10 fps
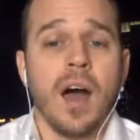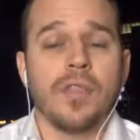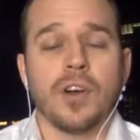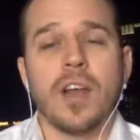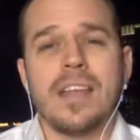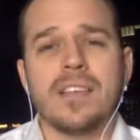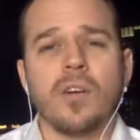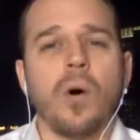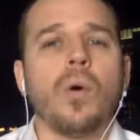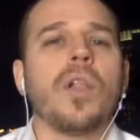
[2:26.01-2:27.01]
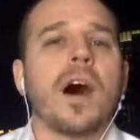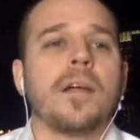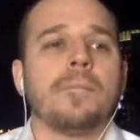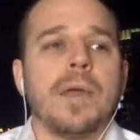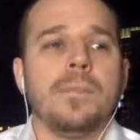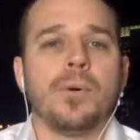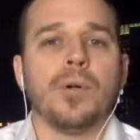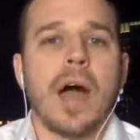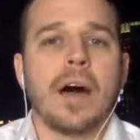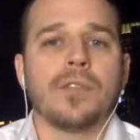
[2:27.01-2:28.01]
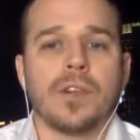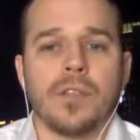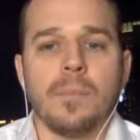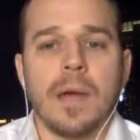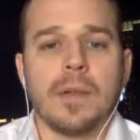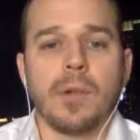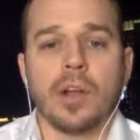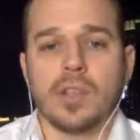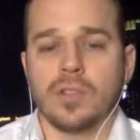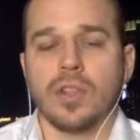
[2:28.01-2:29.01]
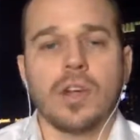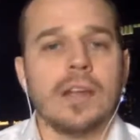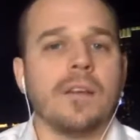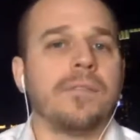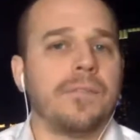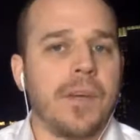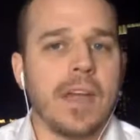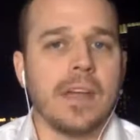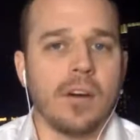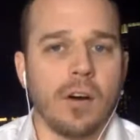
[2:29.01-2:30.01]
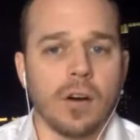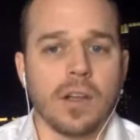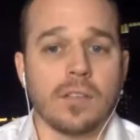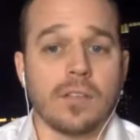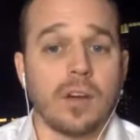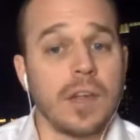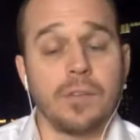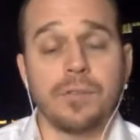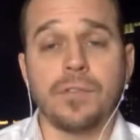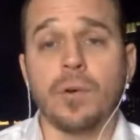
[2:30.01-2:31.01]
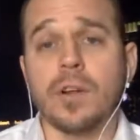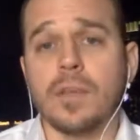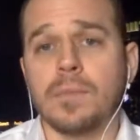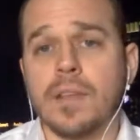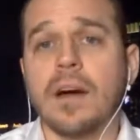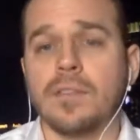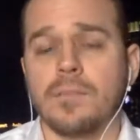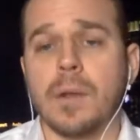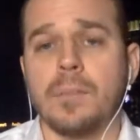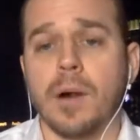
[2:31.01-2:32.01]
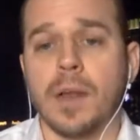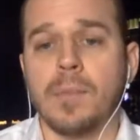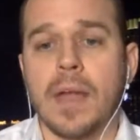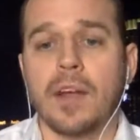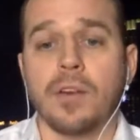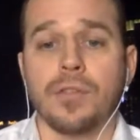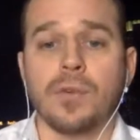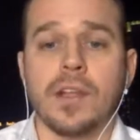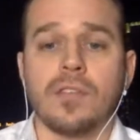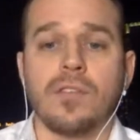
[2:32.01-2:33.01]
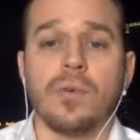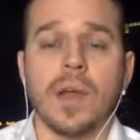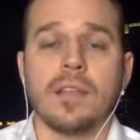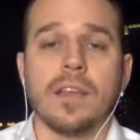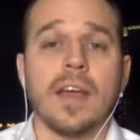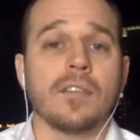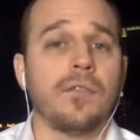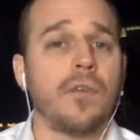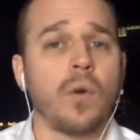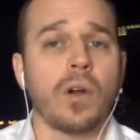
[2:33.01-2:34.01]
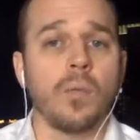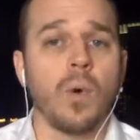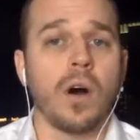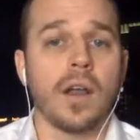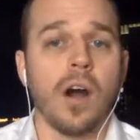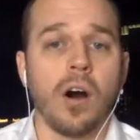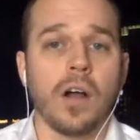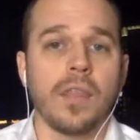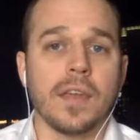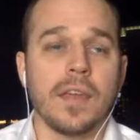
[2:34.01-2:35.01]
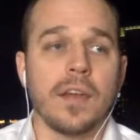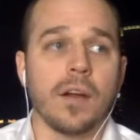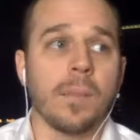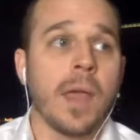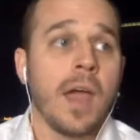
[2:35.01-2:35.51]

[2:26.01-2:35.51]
there isn't a whole lot of people out there in the betting markets looking to fade Arkansas. Now, Florida themselves have been a moneymaker, 3-2 ATS, 4-1 on the year.